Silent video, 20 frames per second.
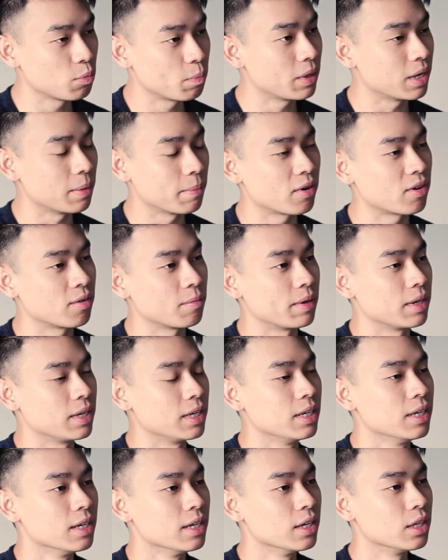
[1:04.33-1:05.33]
stupid amount of
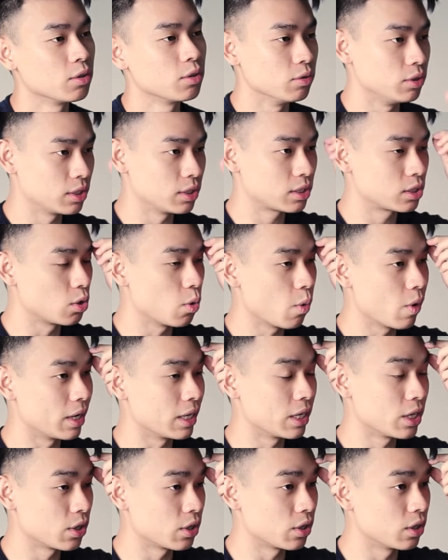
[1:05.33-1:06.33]
money to just
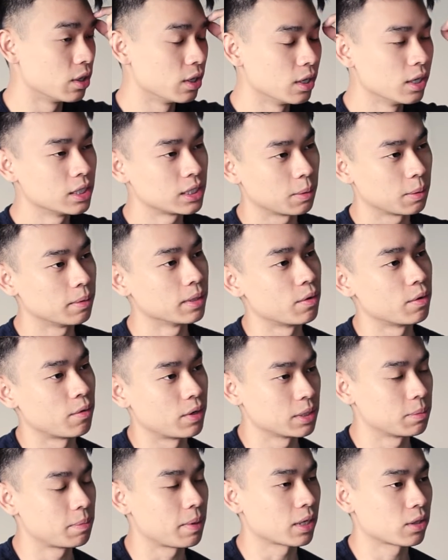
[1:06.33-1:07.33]
go and hear someone
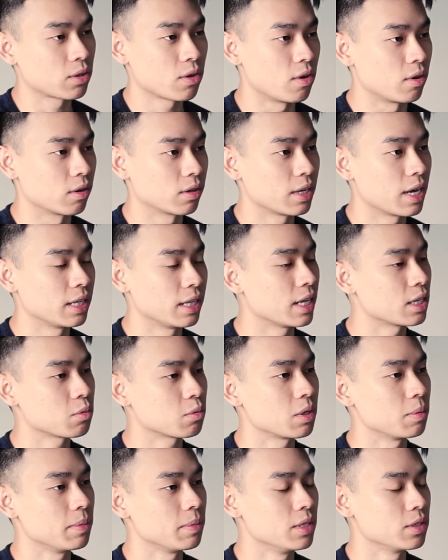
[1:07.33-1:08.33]
they respect talk. And
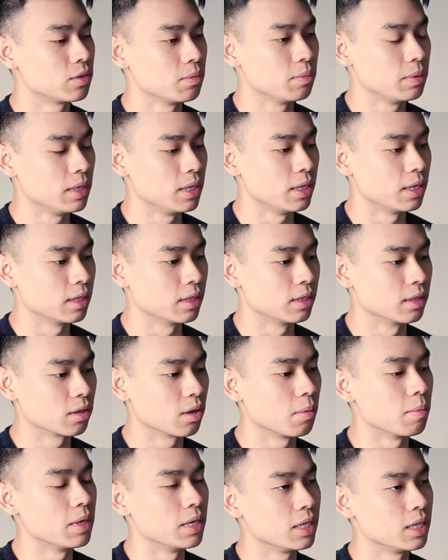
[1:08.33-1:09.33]
that's what it means to be in
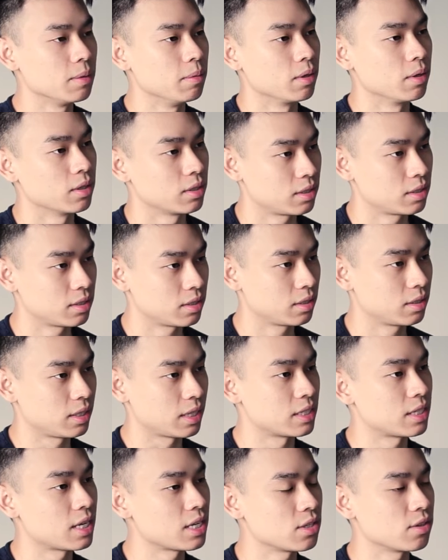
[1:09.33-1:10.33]
a community, because
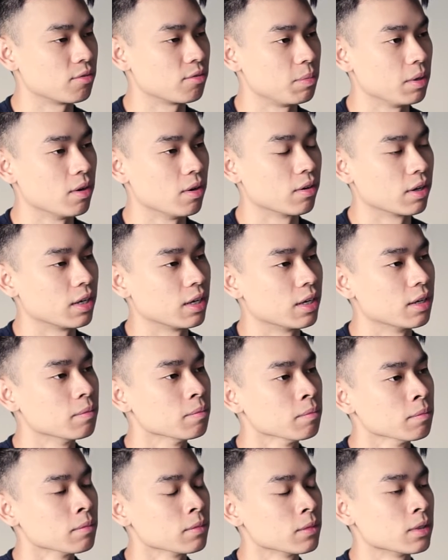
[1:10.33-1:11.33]
the sense of belonging.